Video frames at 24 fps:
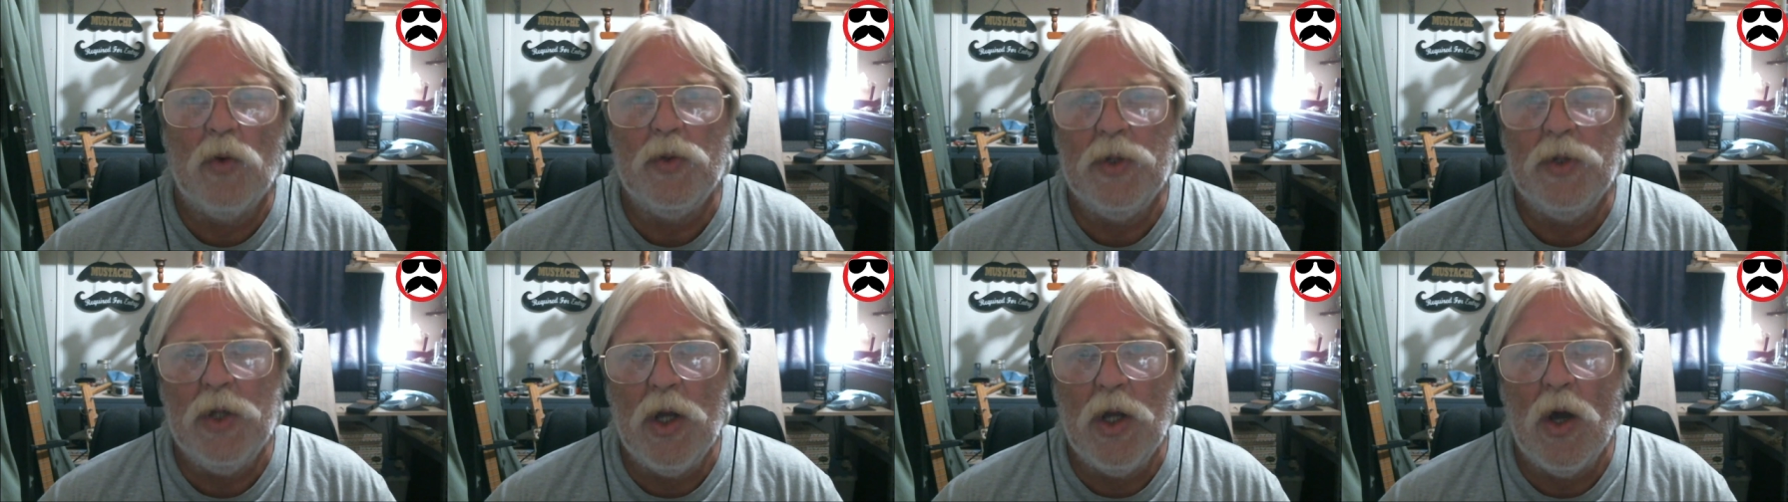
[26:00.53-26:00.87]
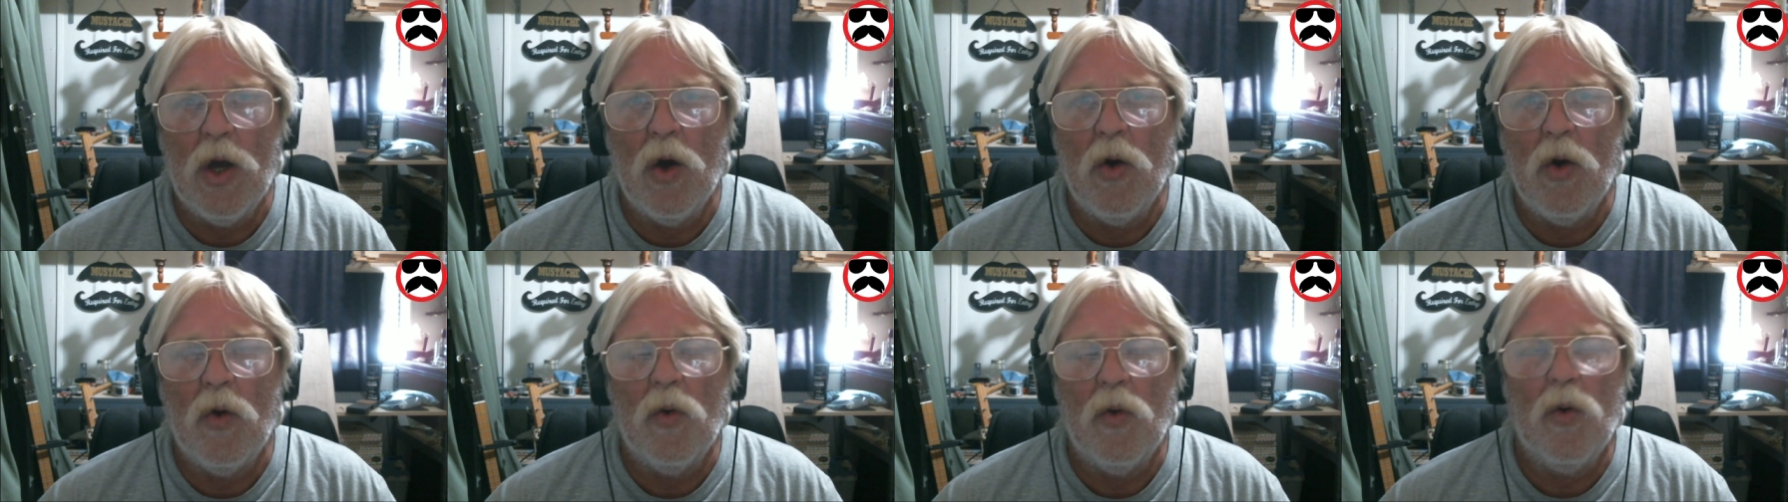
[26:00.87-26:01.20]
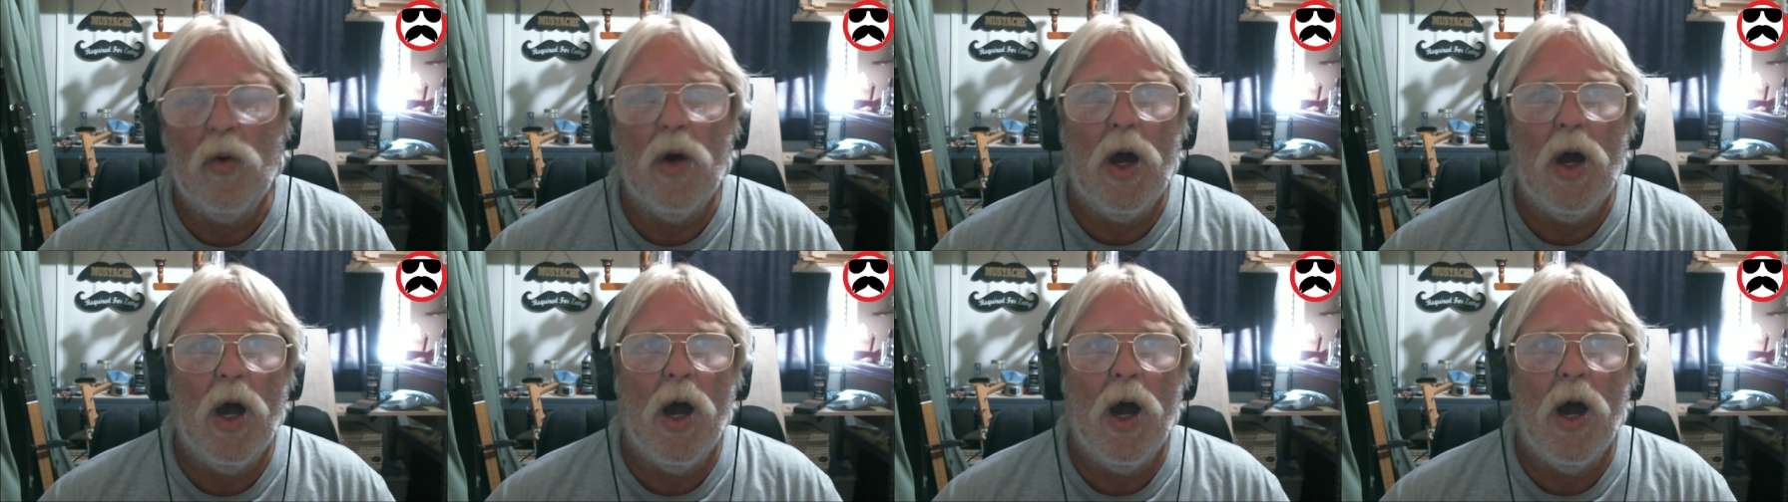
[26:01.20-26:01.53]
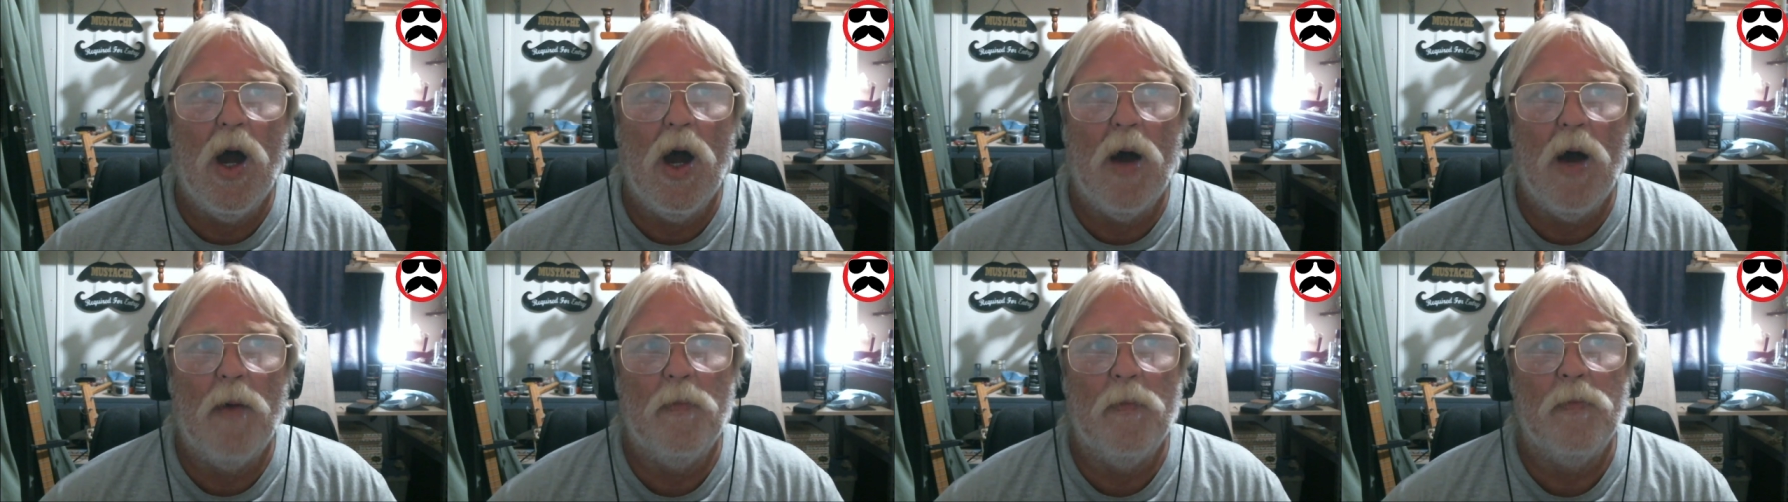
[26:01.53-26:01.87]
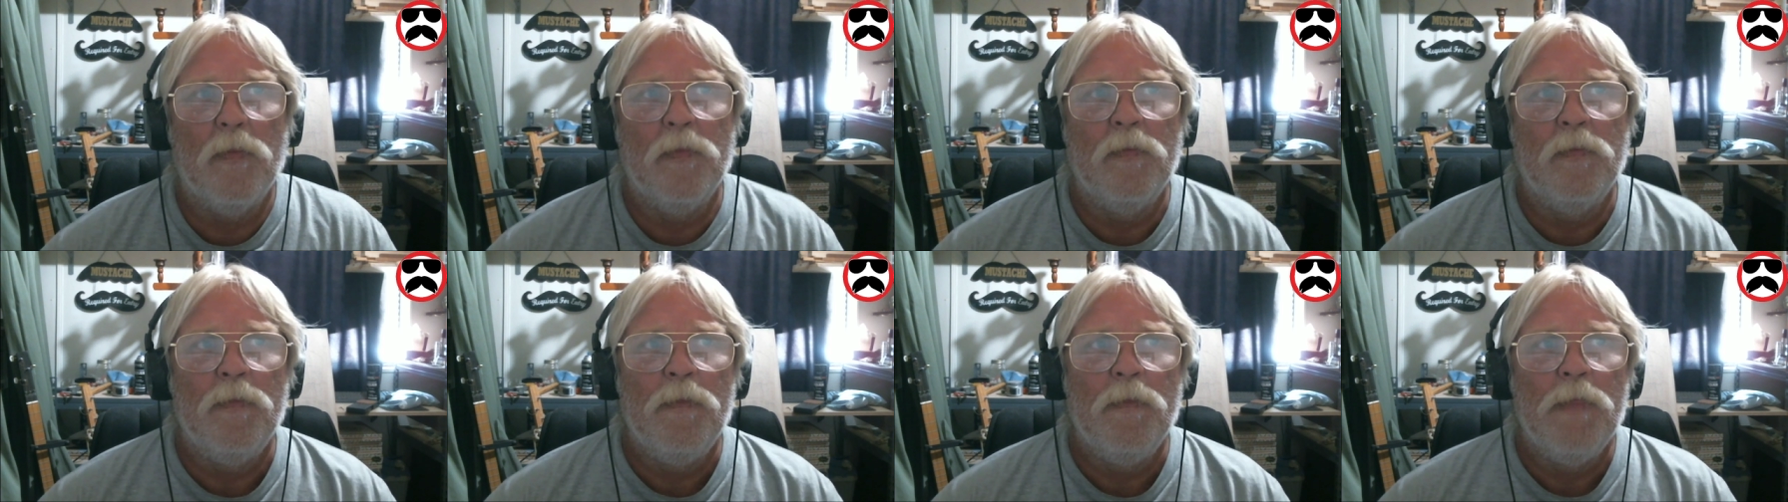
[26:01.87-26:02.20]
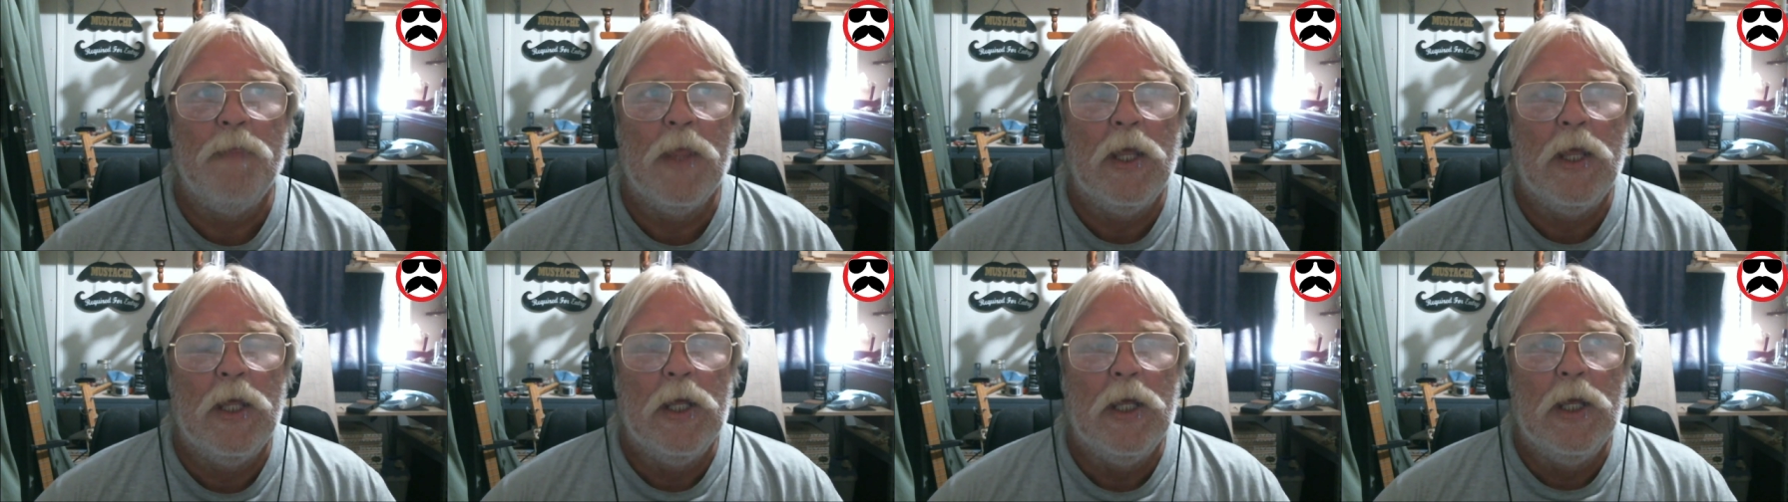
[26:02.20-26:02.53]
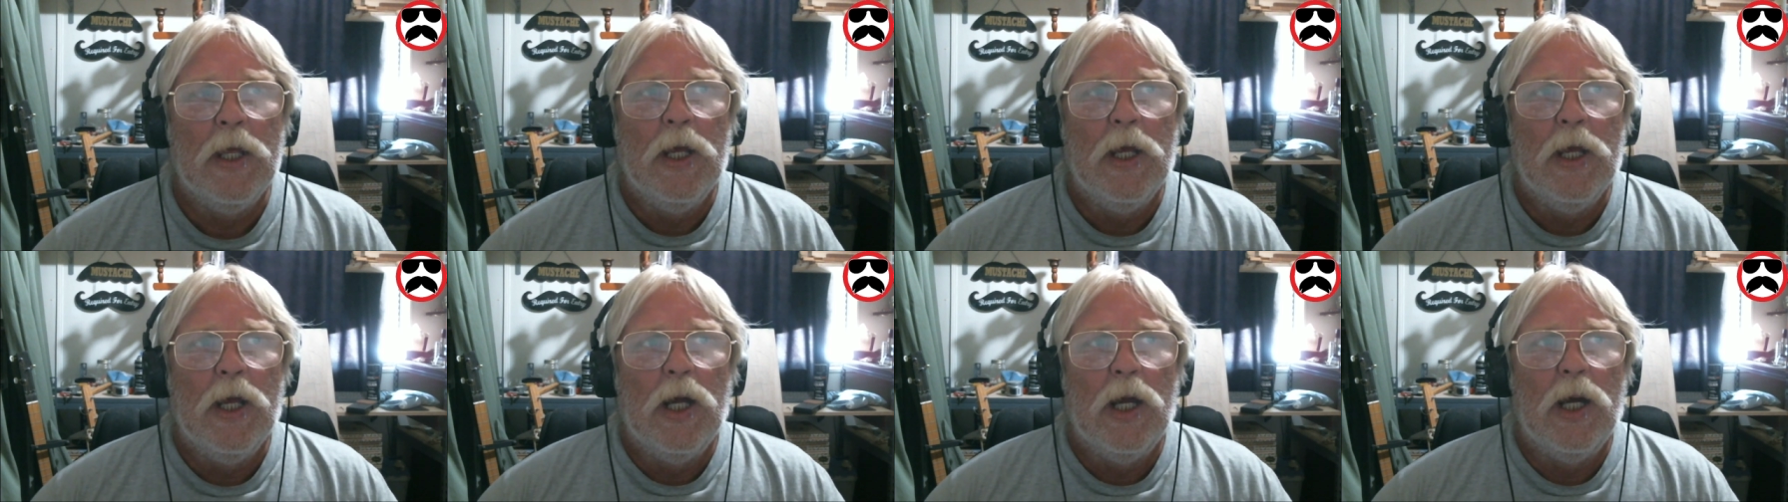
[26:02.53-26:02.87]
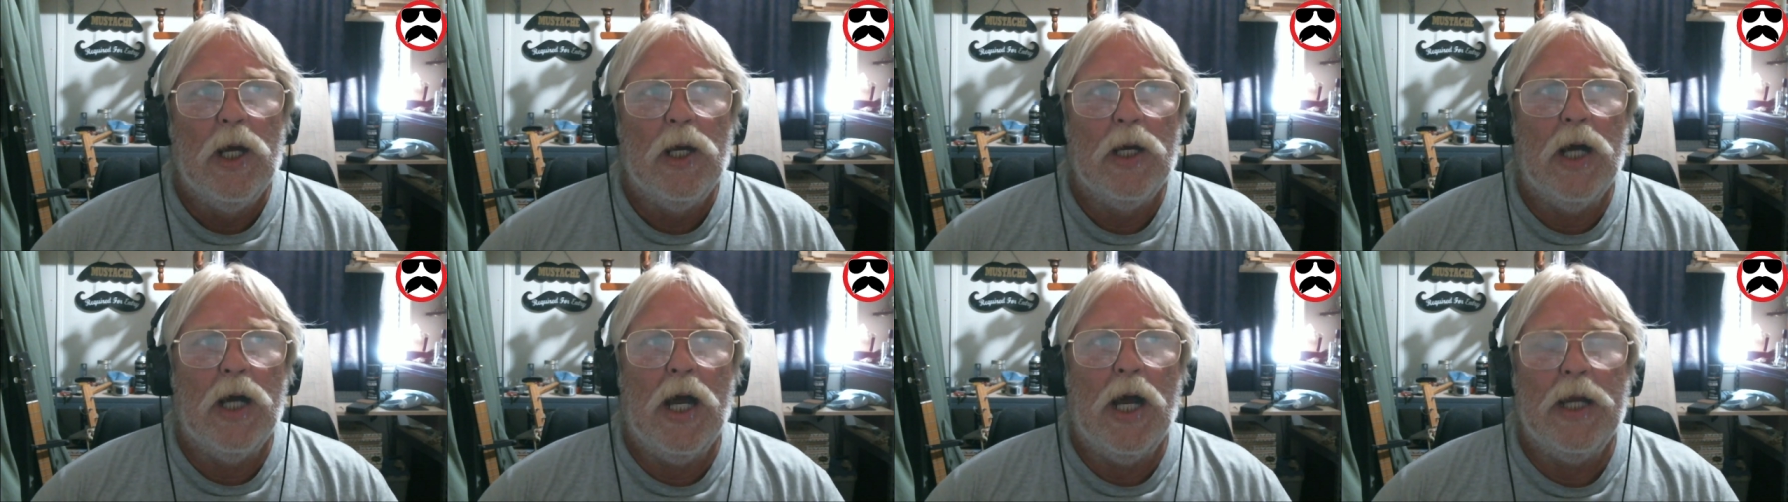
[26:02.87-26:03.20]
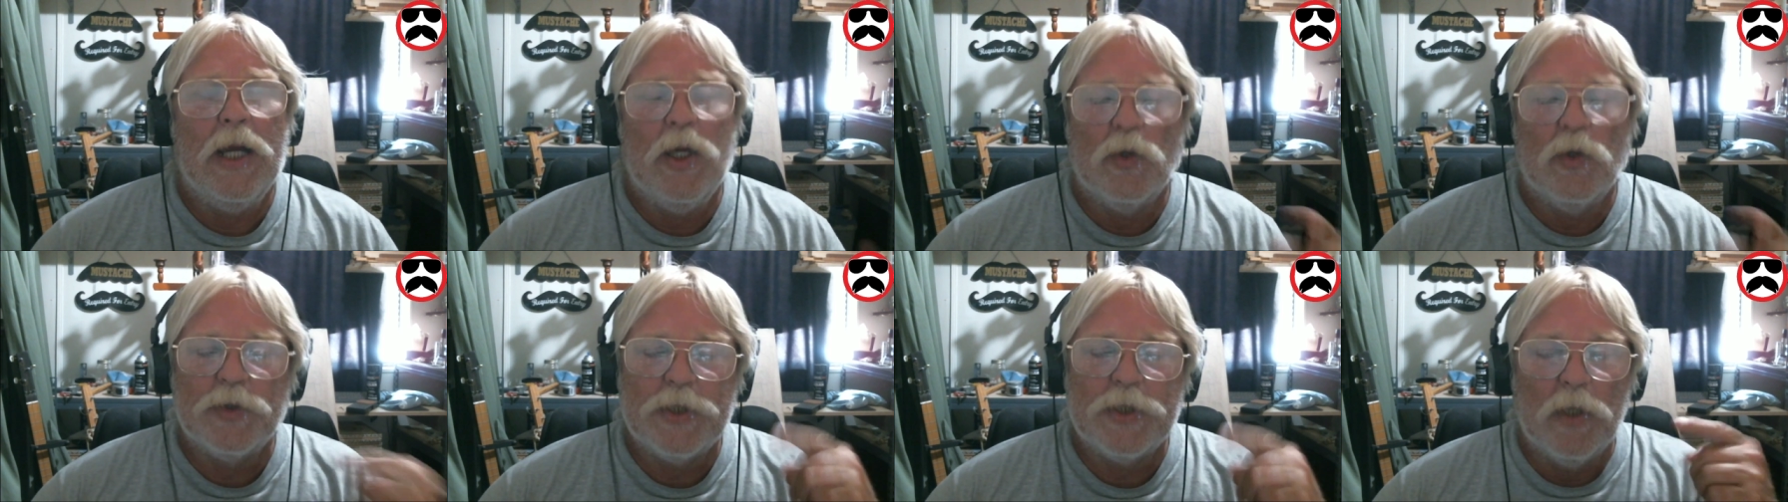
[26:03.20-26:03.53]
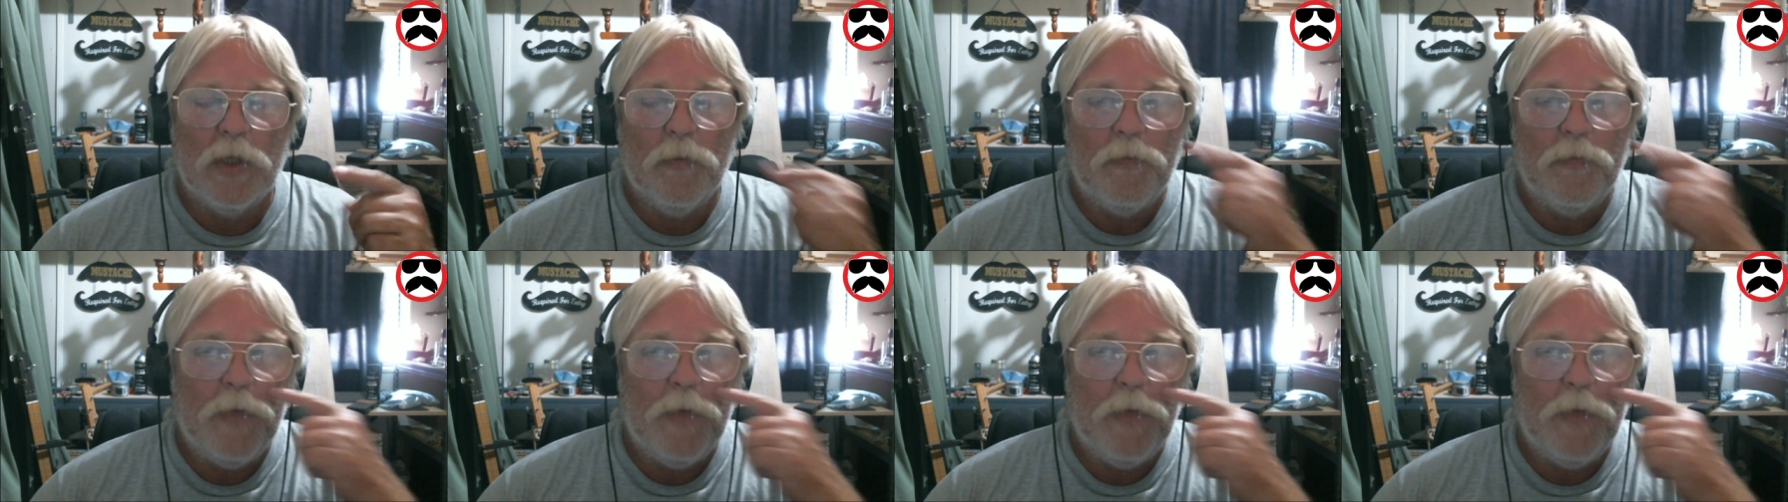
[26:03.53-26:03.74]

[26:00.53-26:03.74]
know. Um, I know some